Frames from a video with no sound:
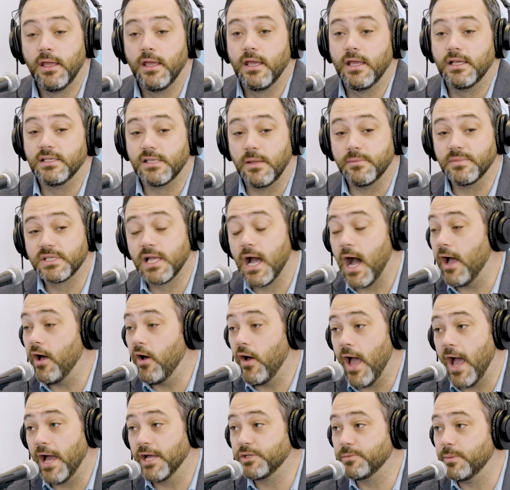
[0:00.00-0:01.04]
His name's Kyle
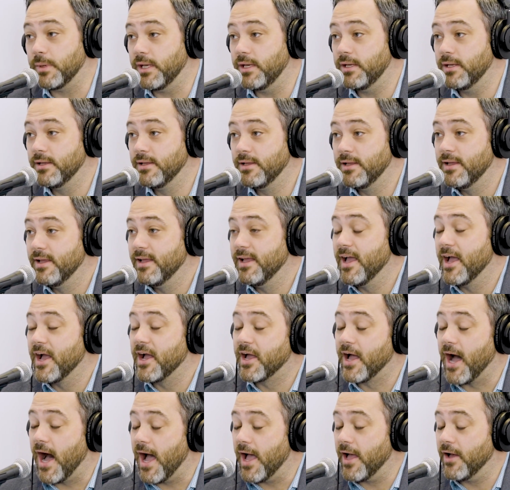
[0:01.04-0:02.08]
Ashby.
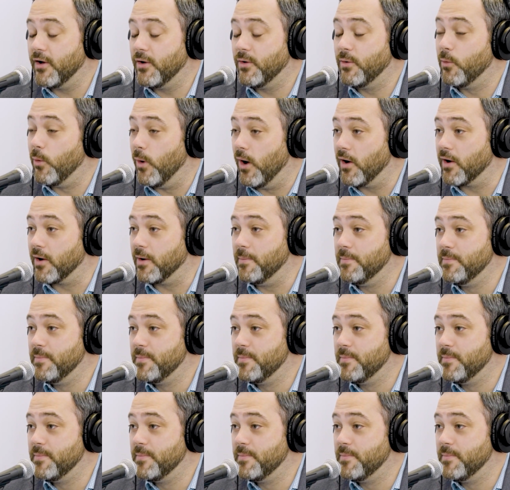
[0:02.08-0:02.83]
Kyle, welcome.